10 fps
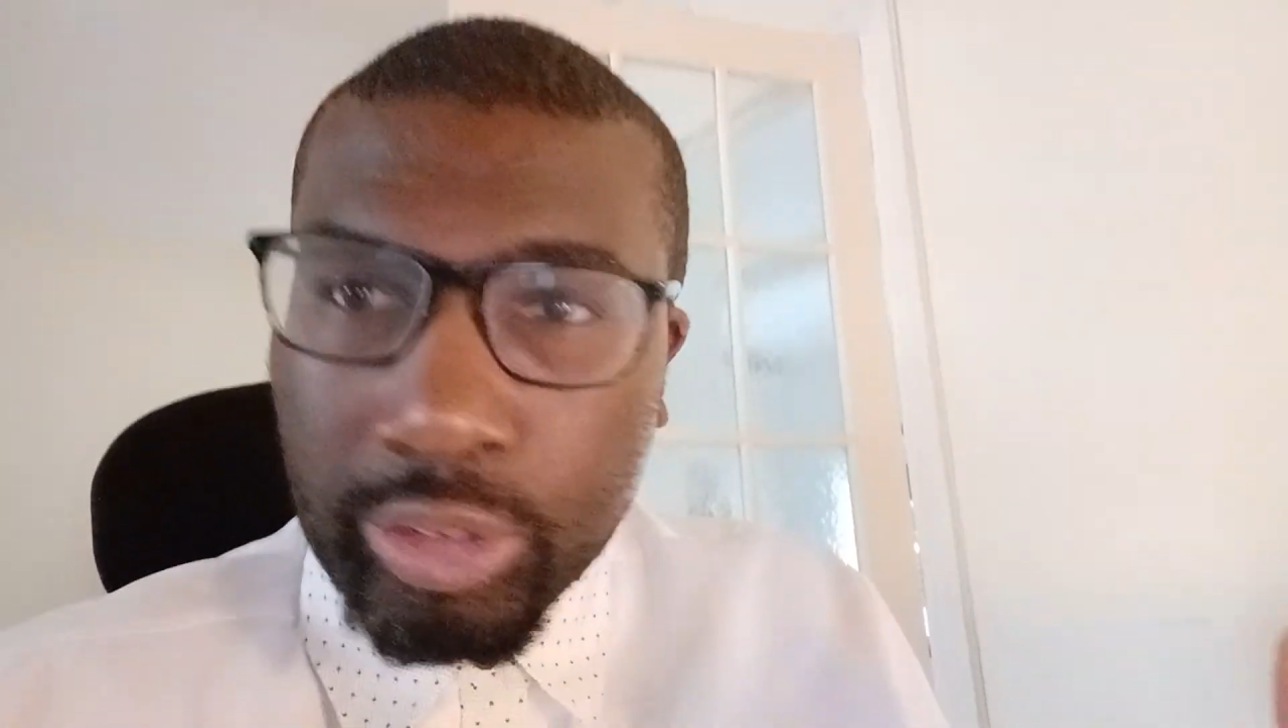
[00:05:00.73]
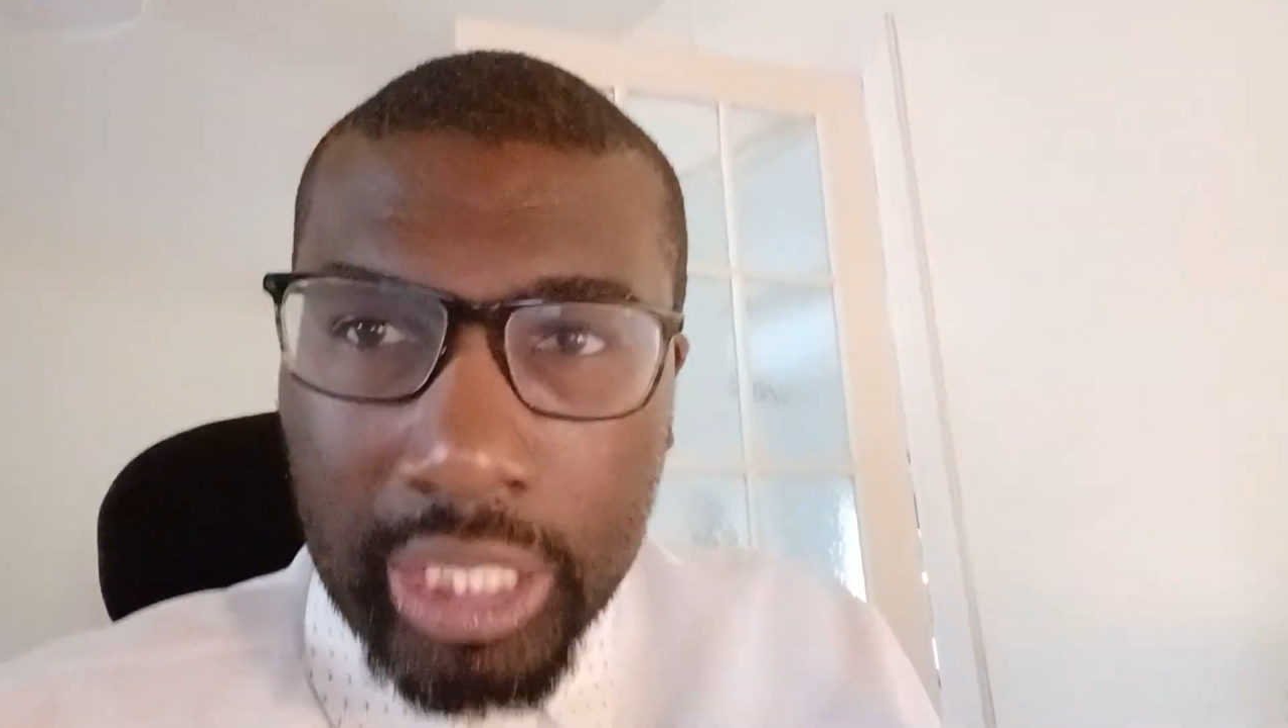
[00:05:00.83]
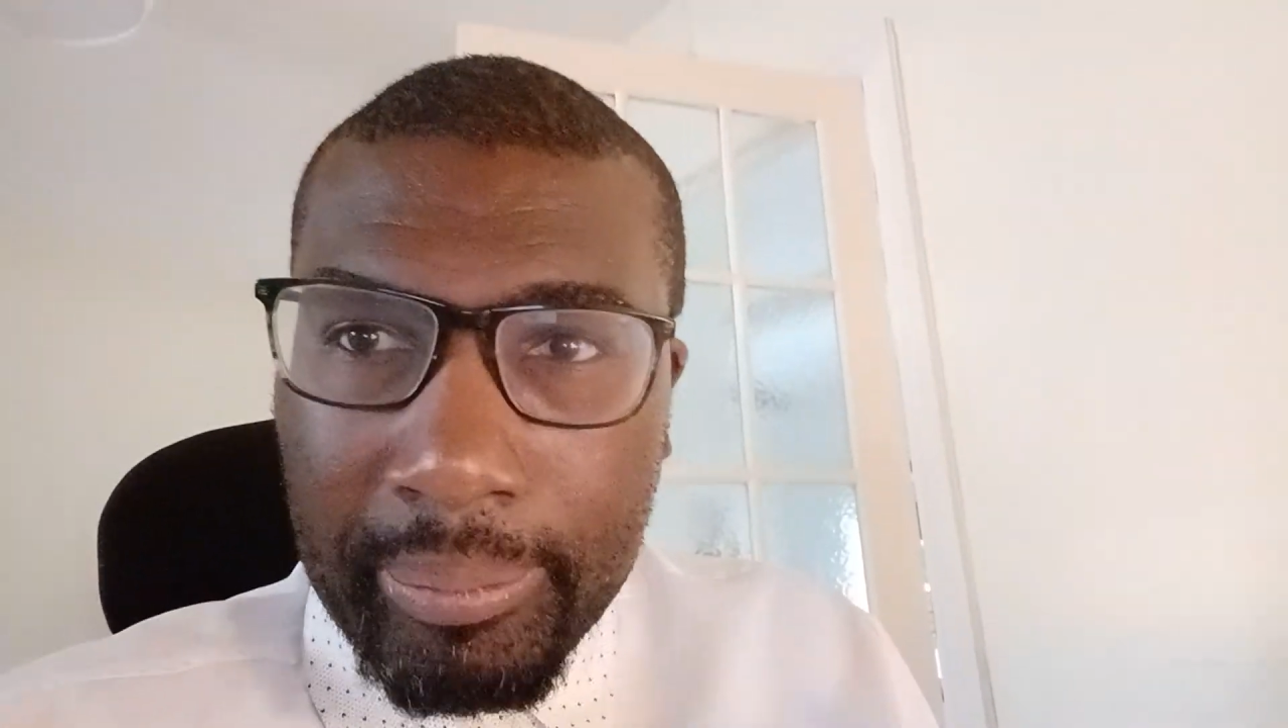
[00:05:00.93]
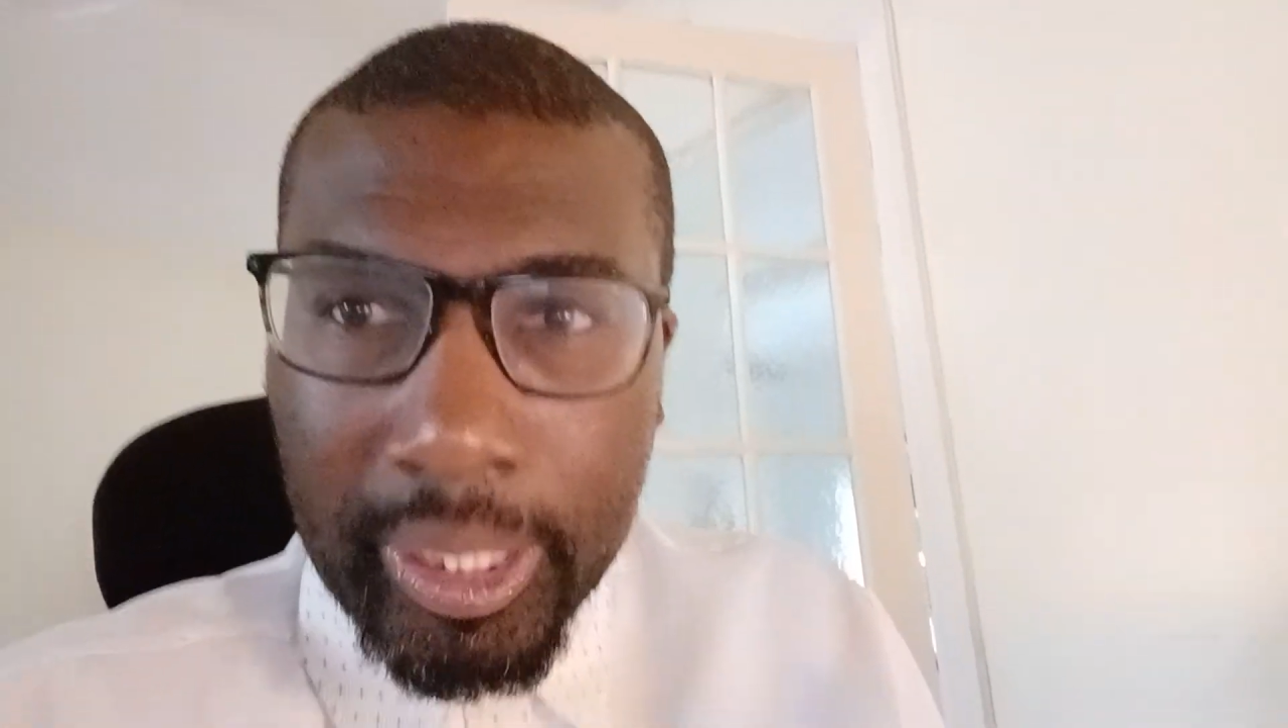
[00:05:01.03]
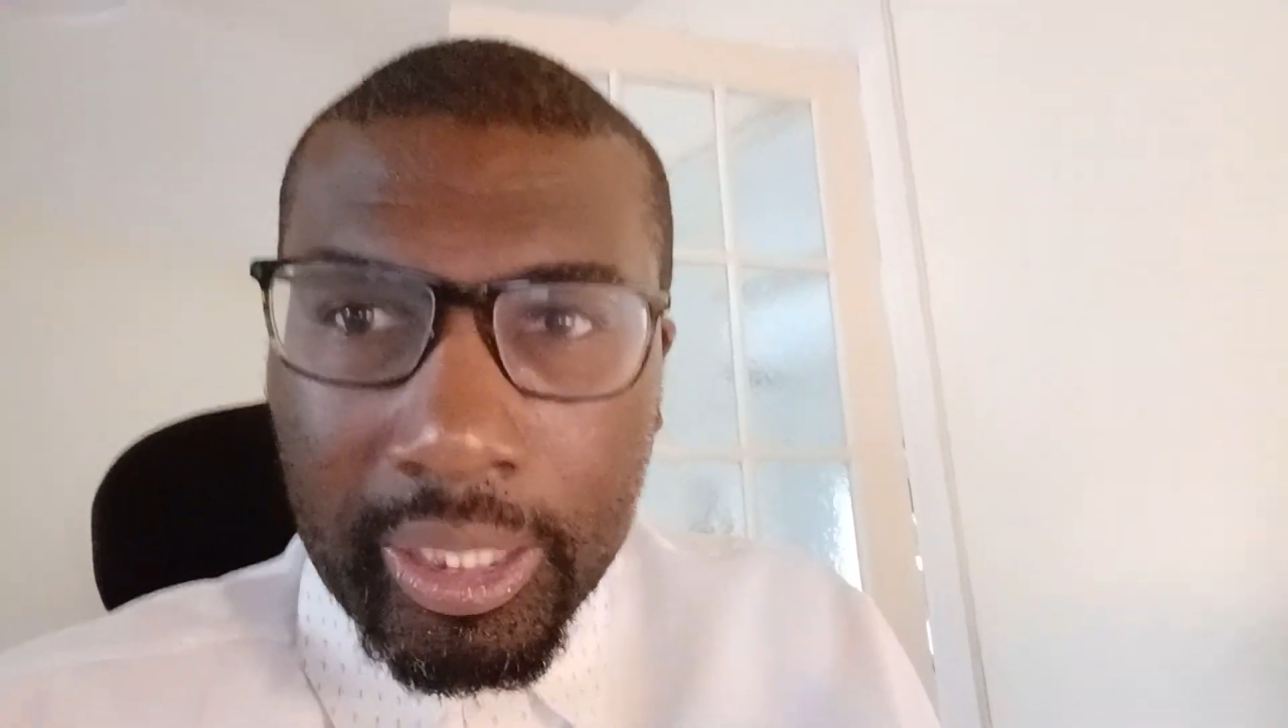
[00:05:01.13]

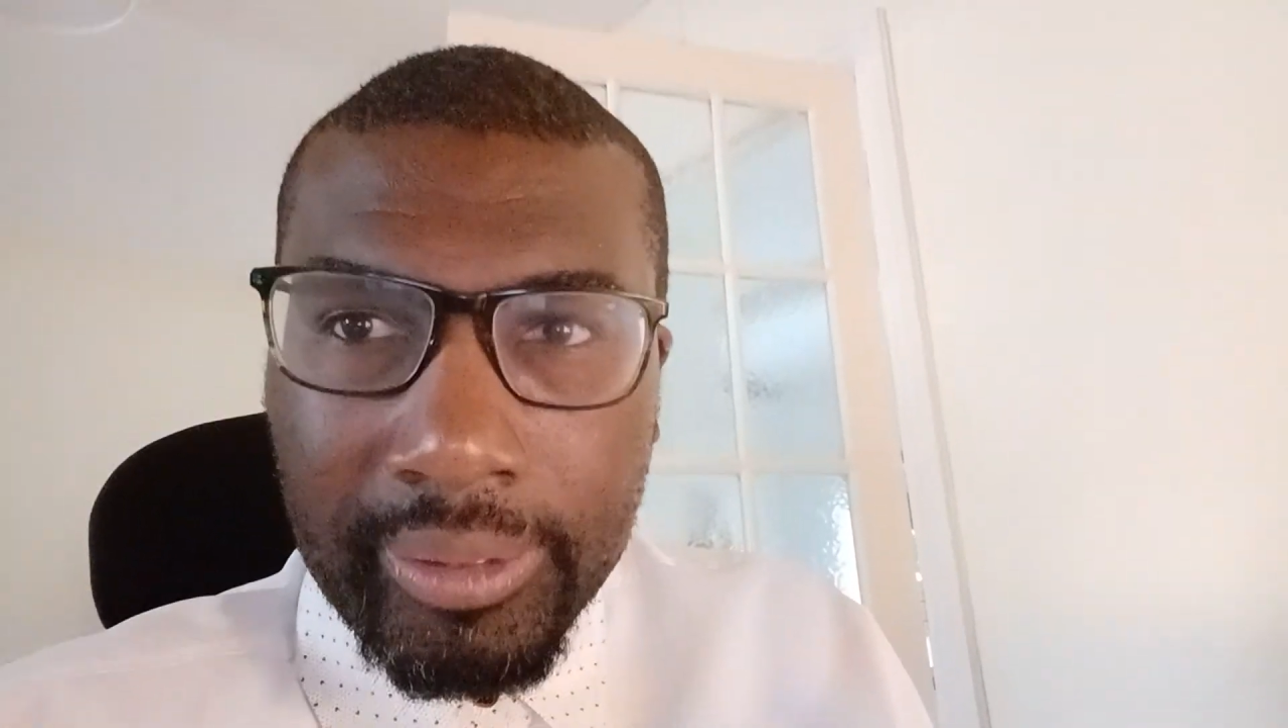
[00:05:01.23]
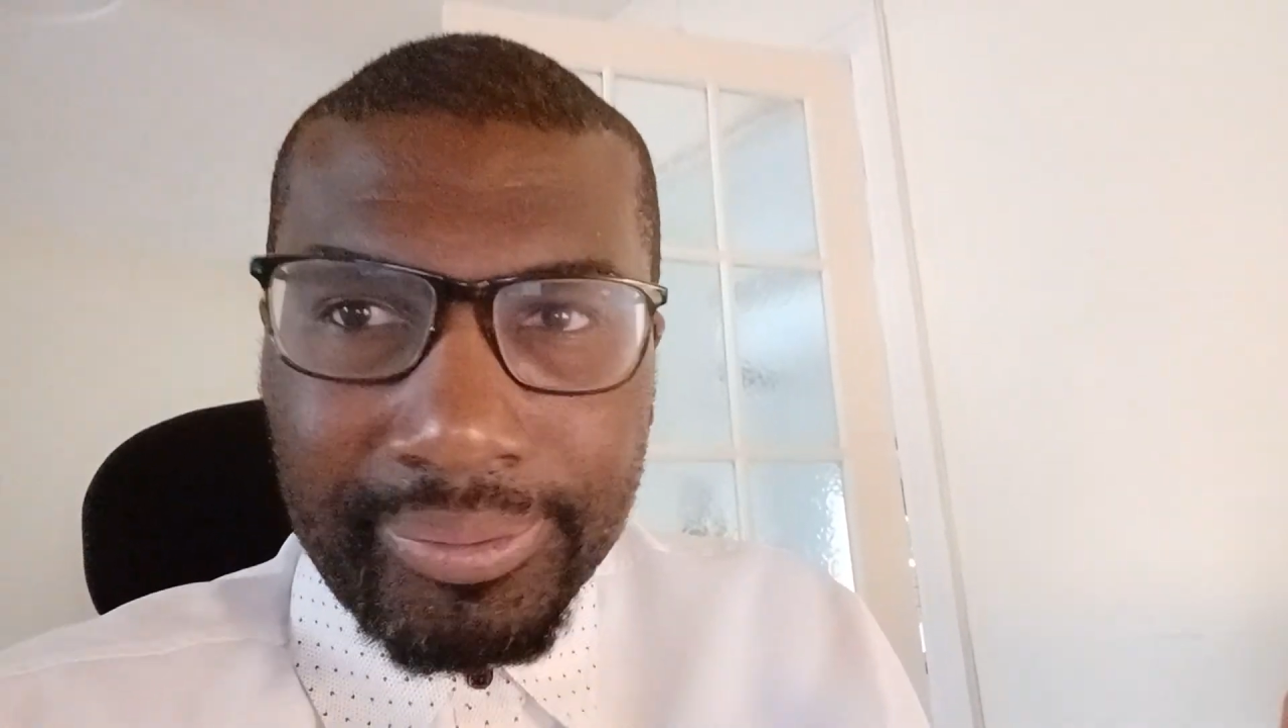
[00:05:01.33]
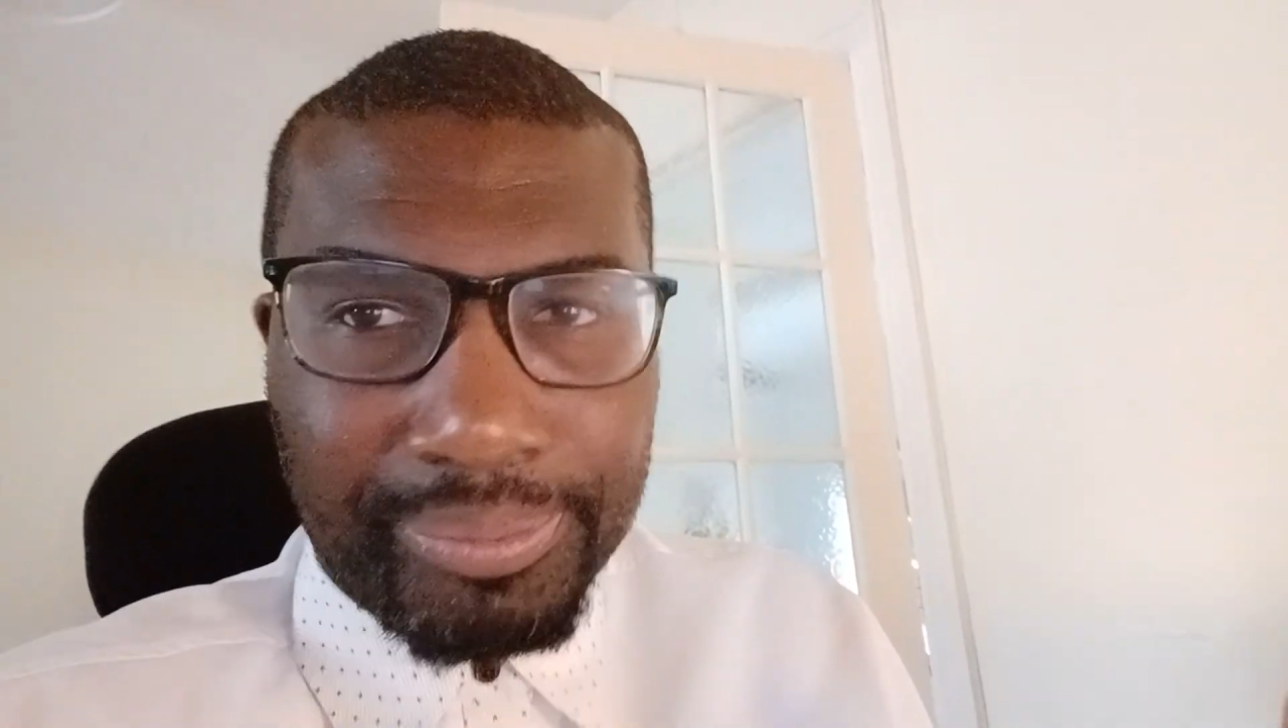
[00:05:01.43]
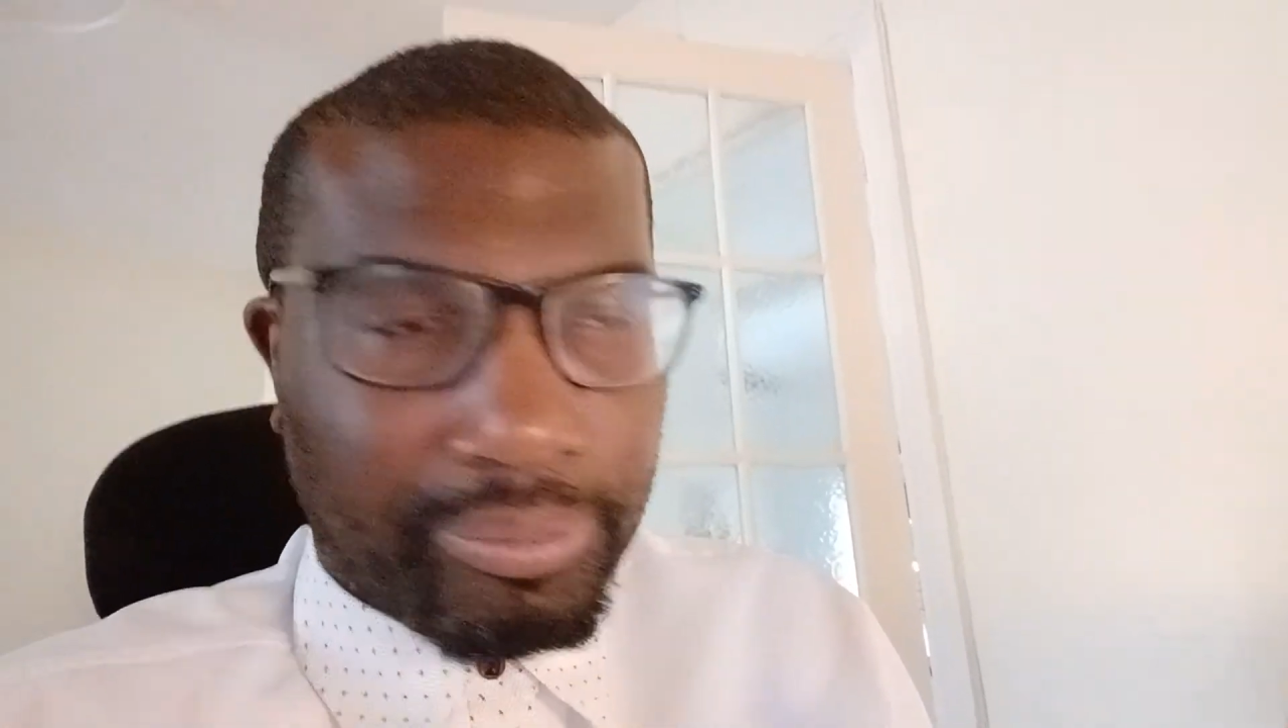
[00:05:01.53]
time ago.